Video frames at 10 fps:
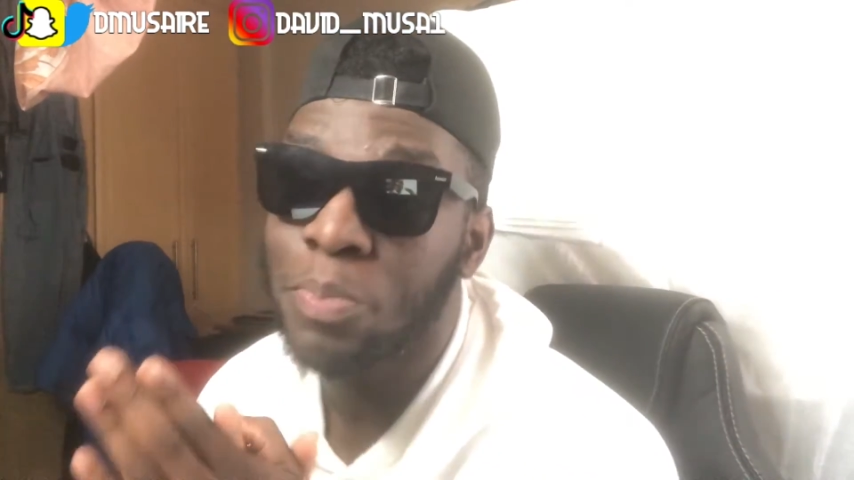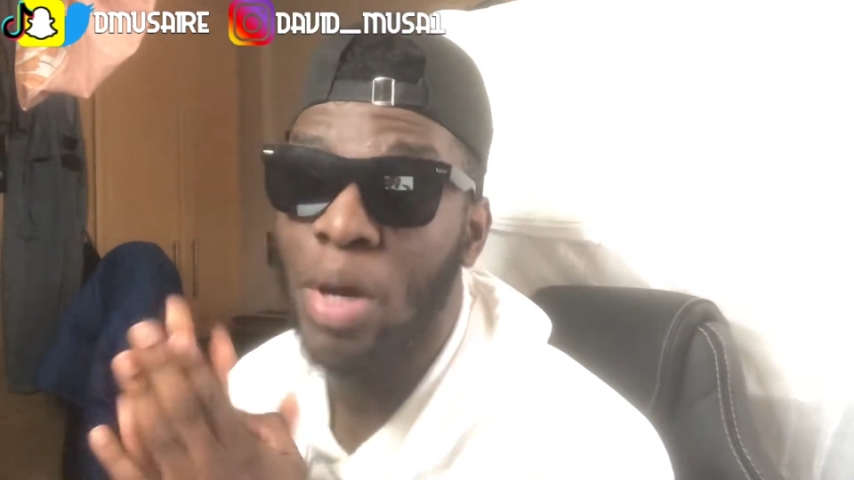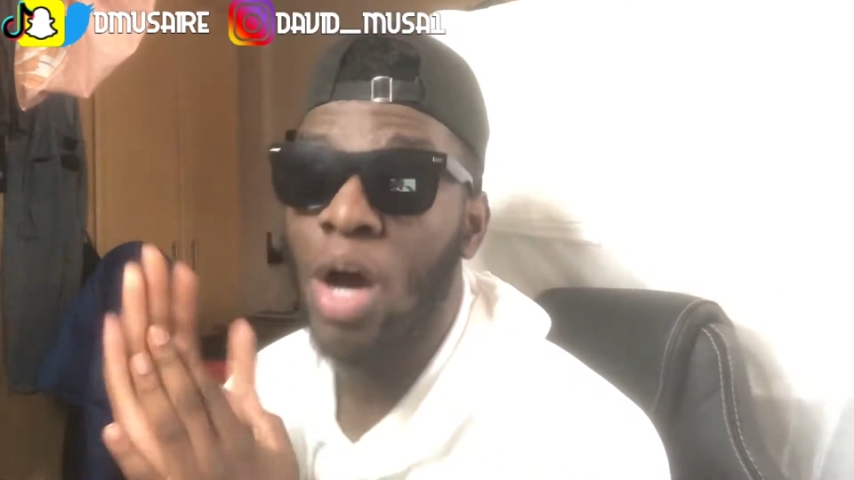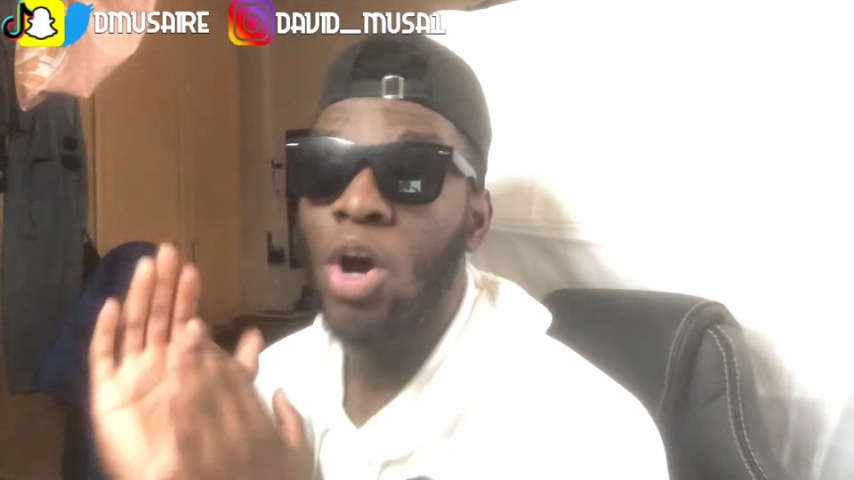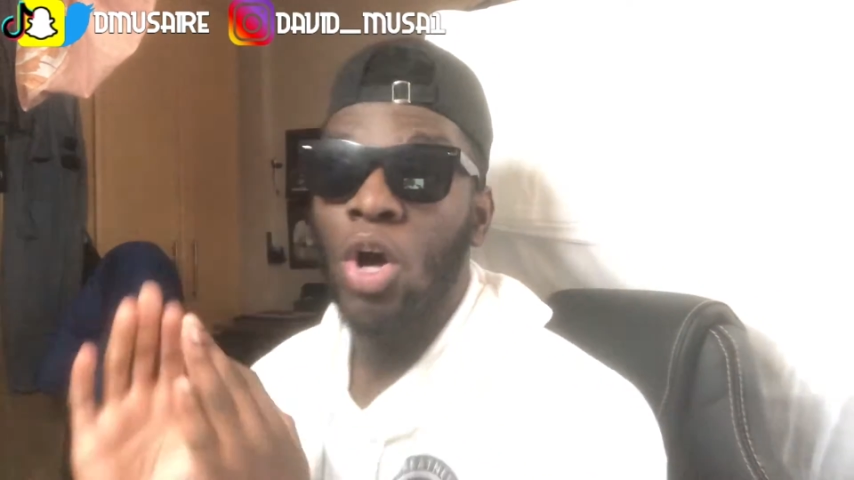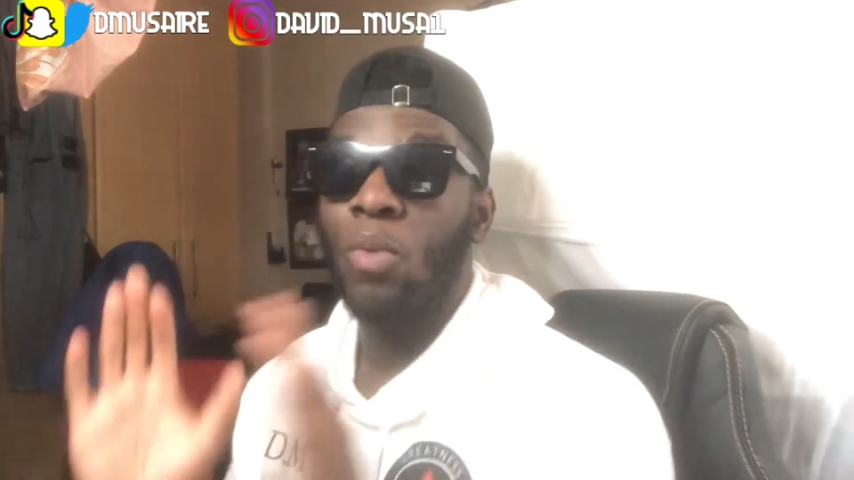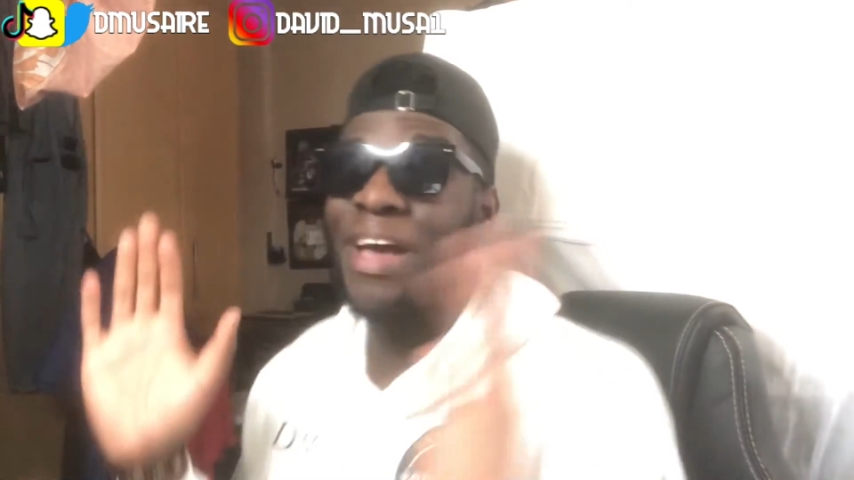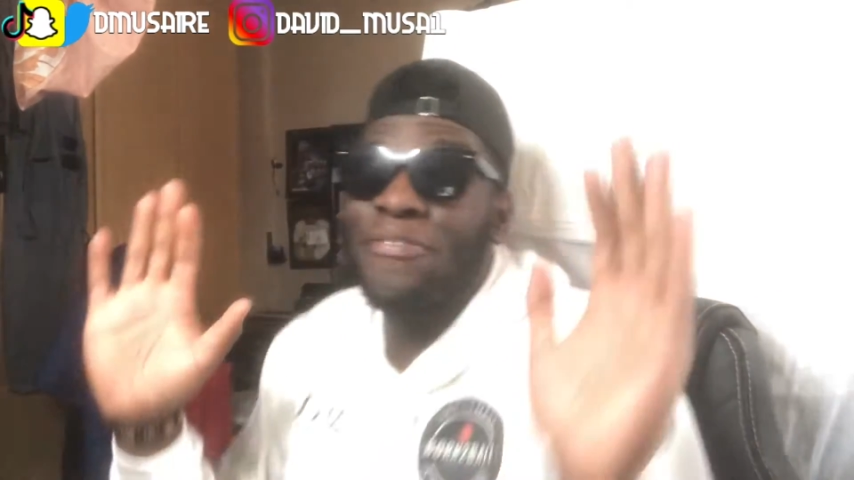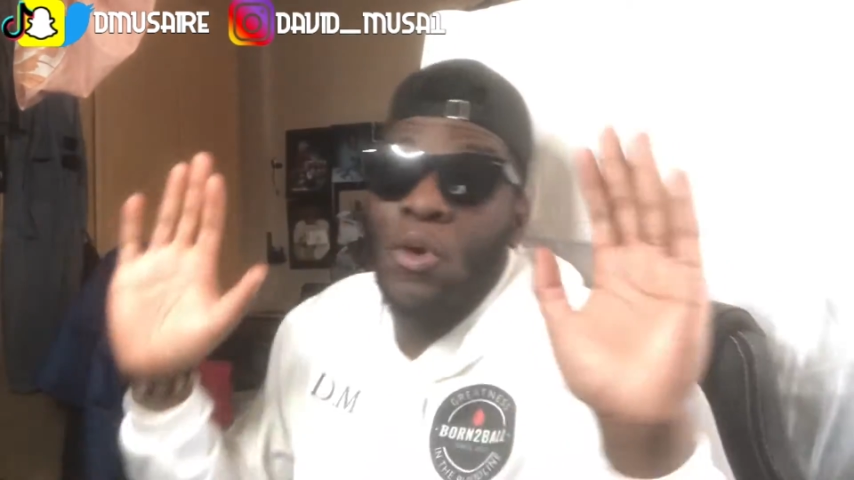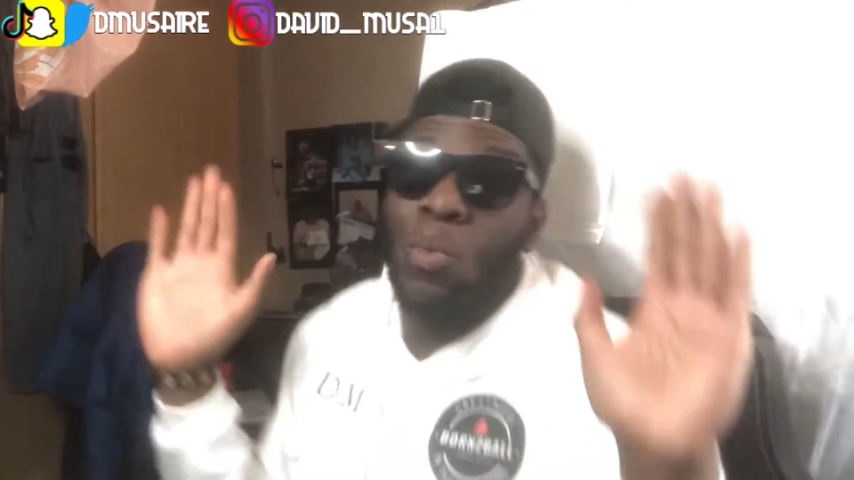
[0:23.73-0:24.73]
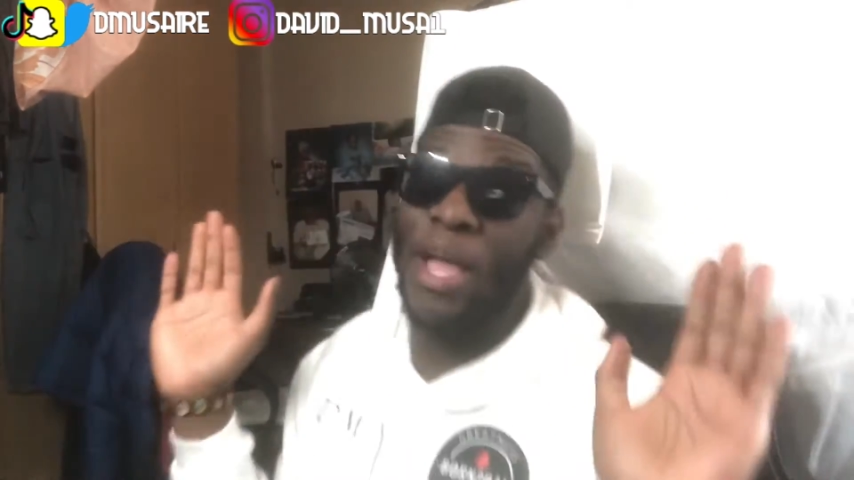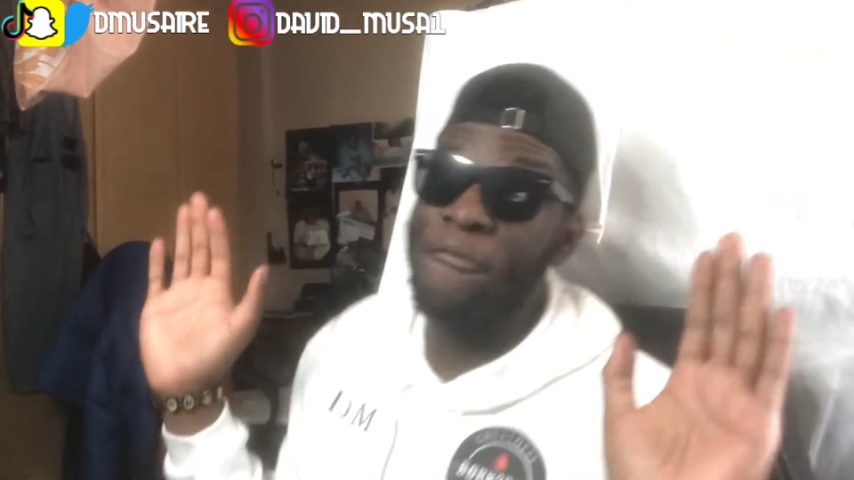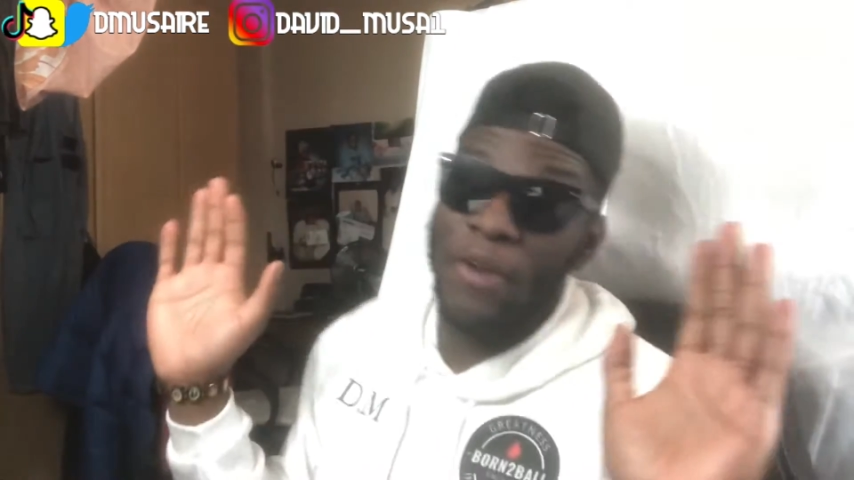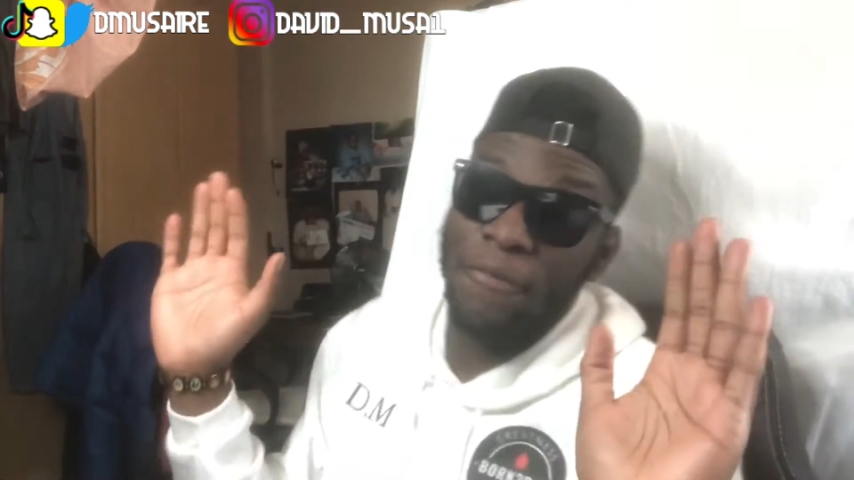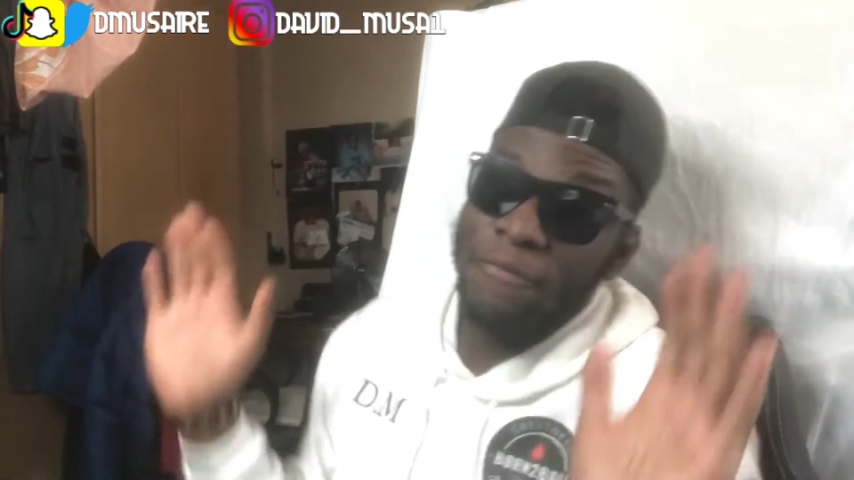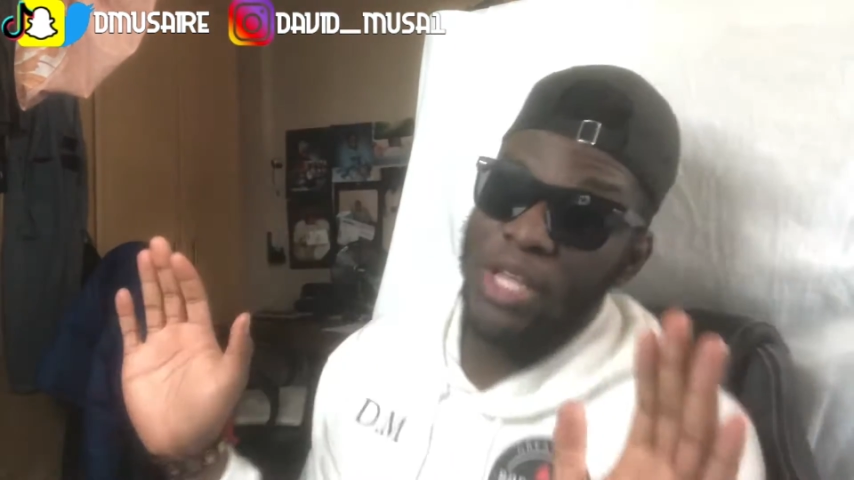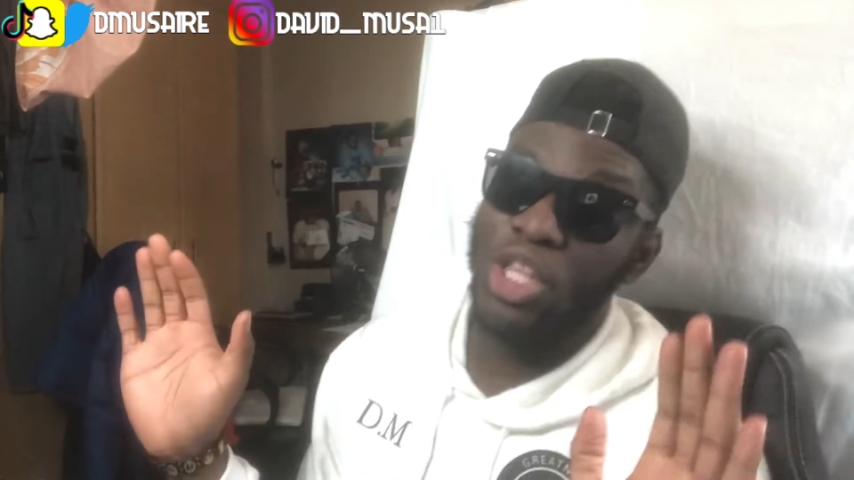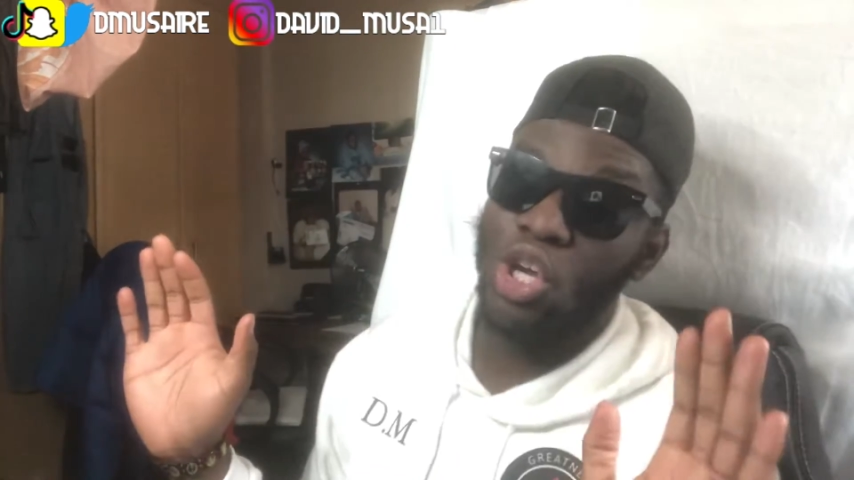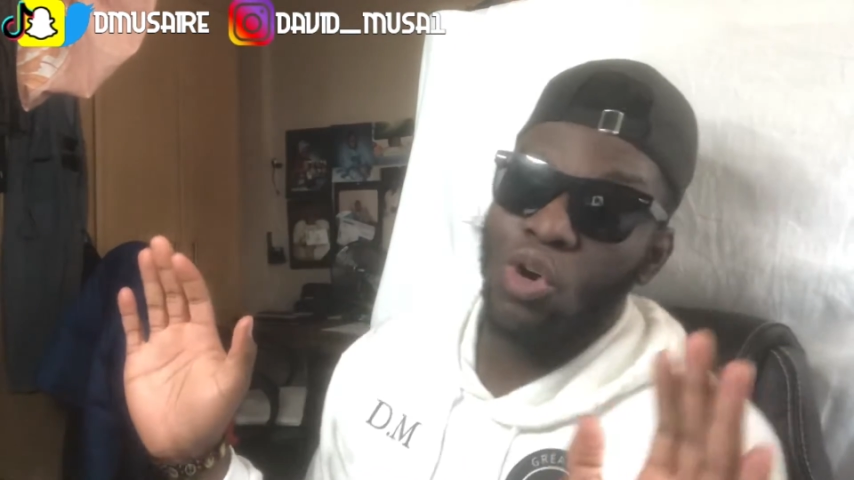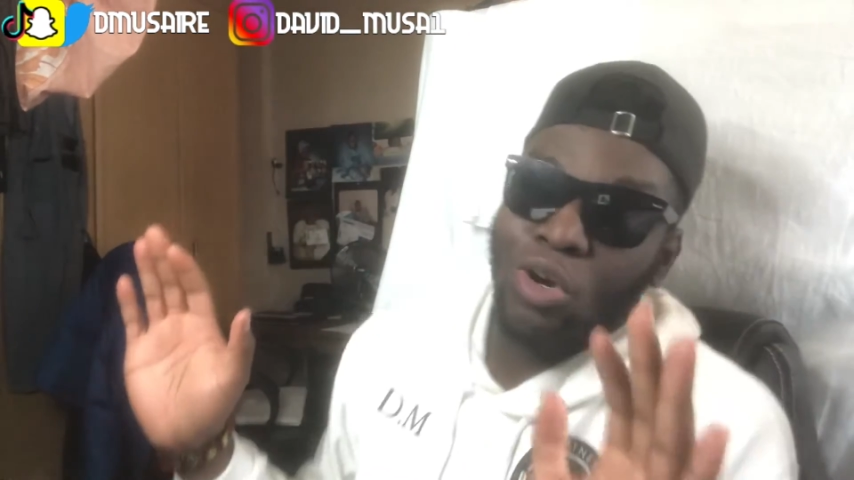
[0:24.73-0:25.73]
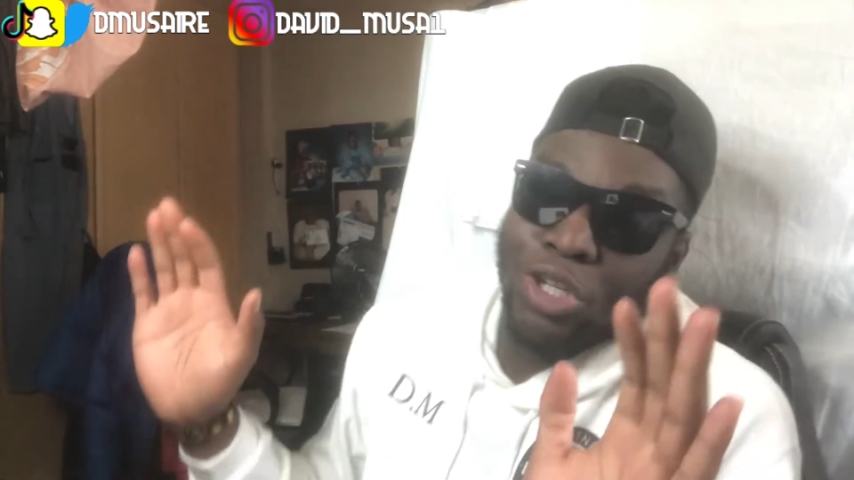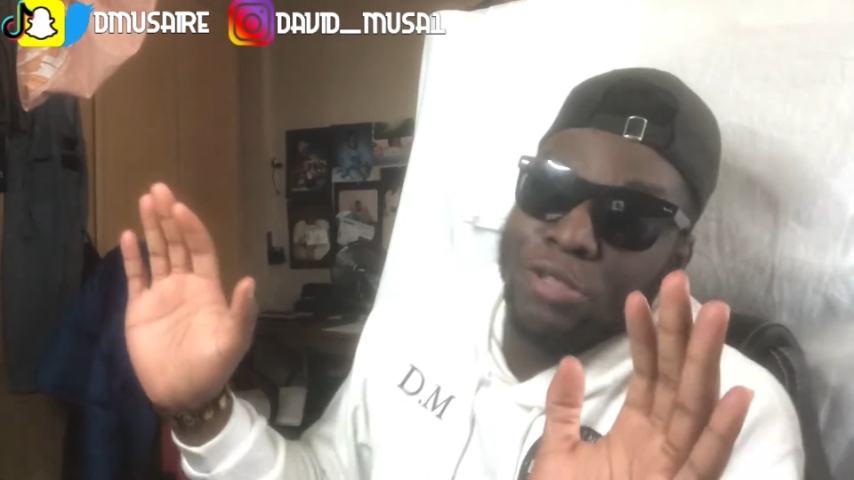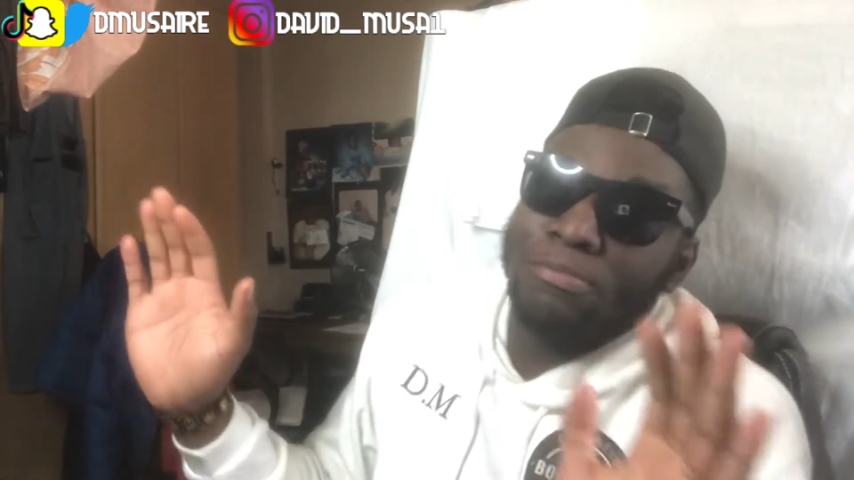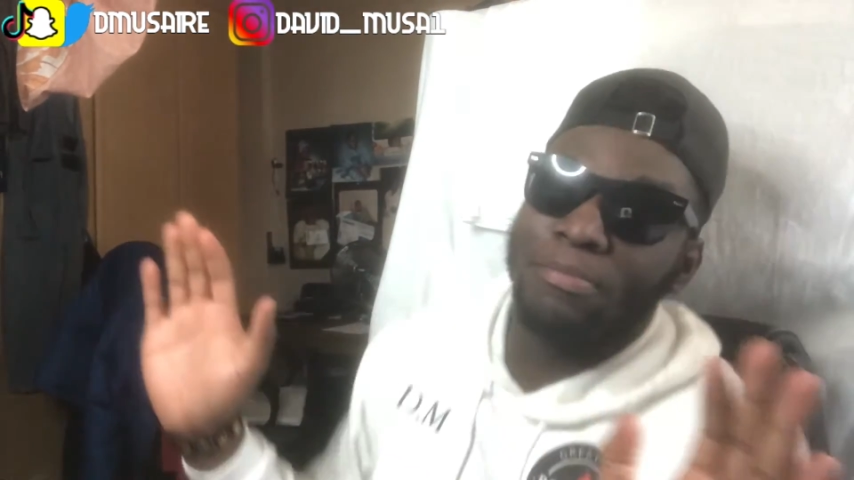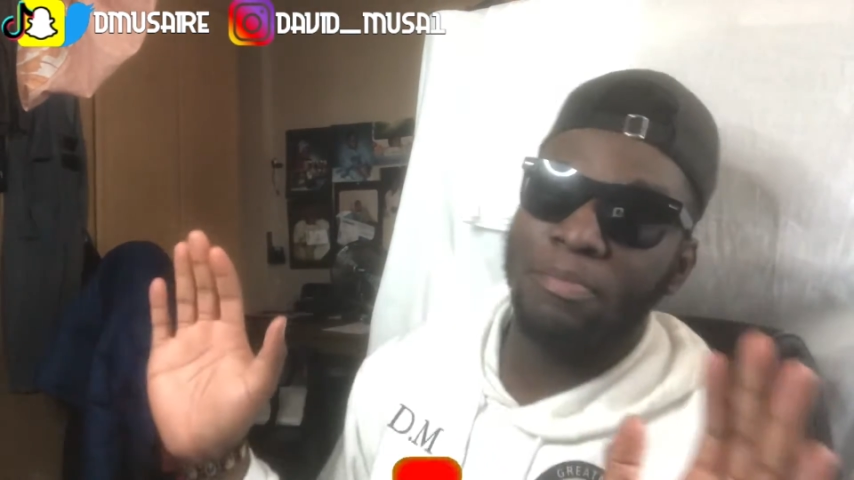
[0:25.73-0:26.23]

but we have to wait for the video because